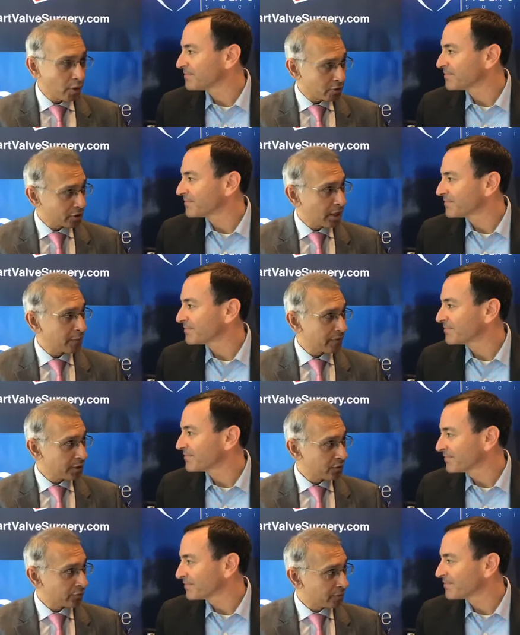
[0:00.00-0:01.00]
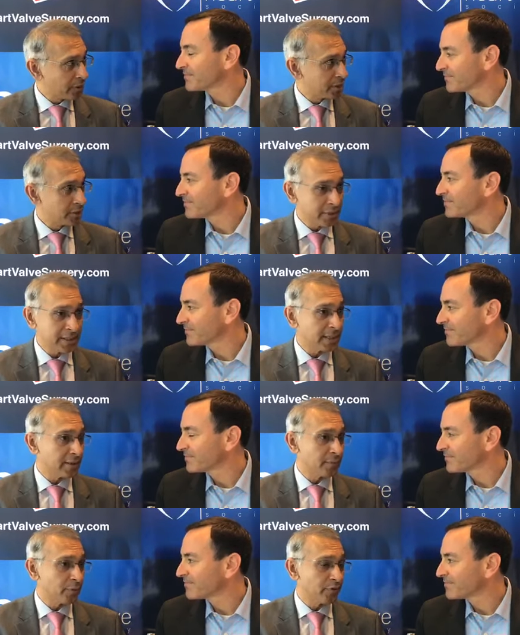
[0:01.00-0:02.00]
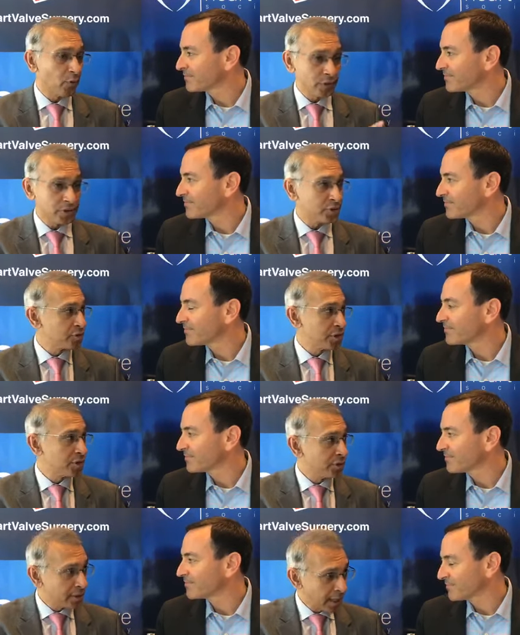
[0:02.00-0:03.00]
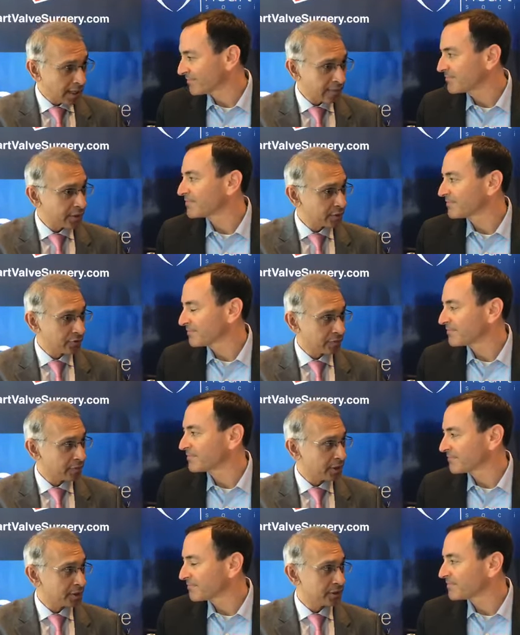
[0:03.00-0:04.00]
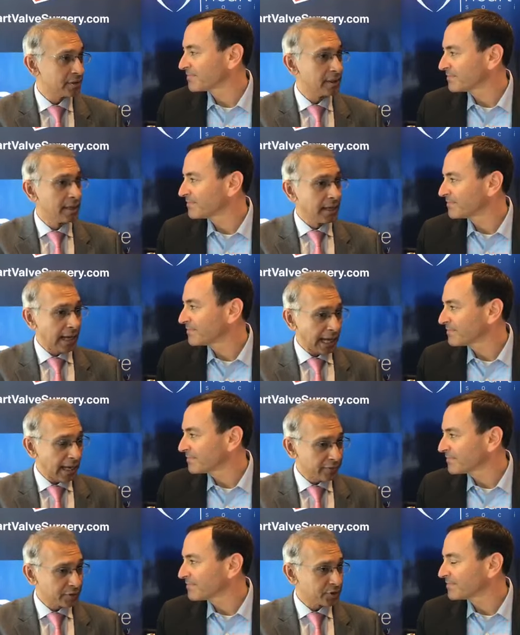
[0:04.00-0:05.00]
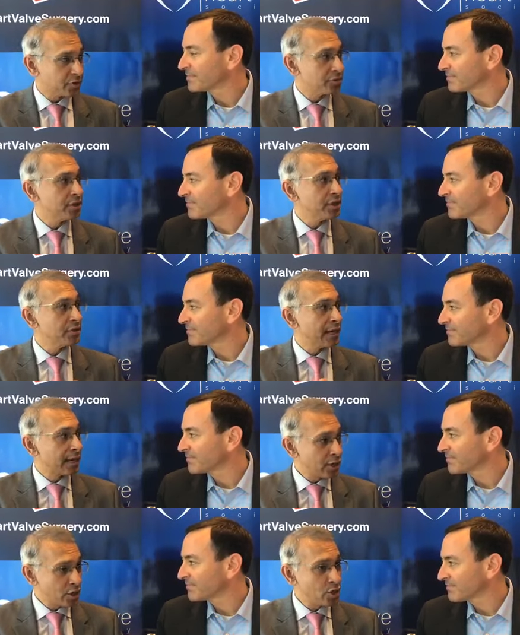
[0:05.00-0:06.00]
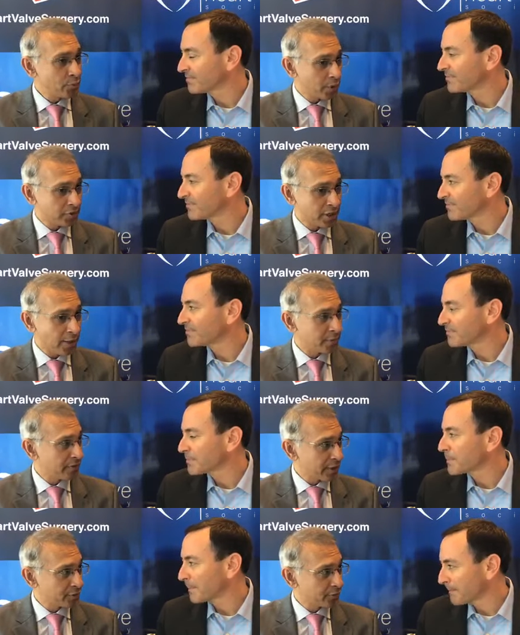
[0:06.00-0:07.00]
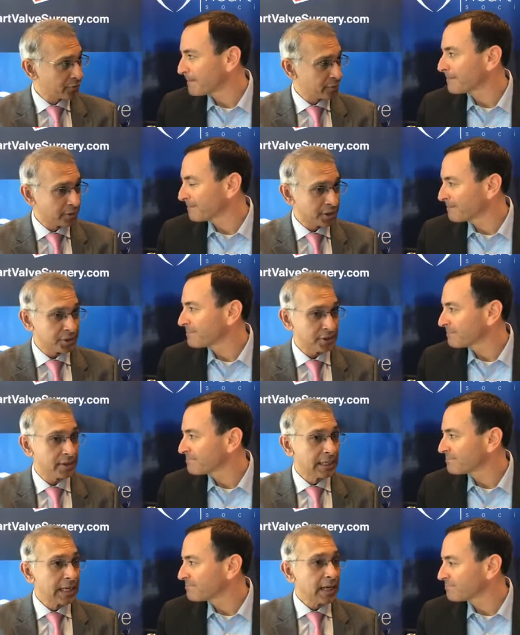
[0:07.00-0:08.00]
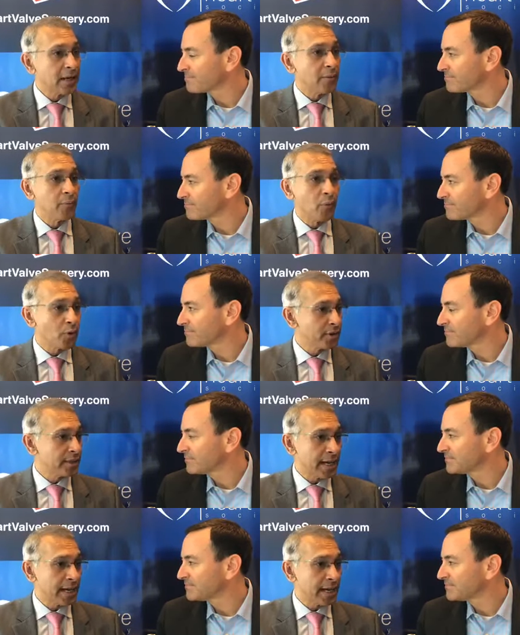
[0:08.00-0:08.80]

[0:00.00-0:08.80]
Speaker 1: postoperative atrial fibrillation, that means that before the surgery you did not have atrial fibrillation, after the surgery you got new postoperative atrial fibrillation, more than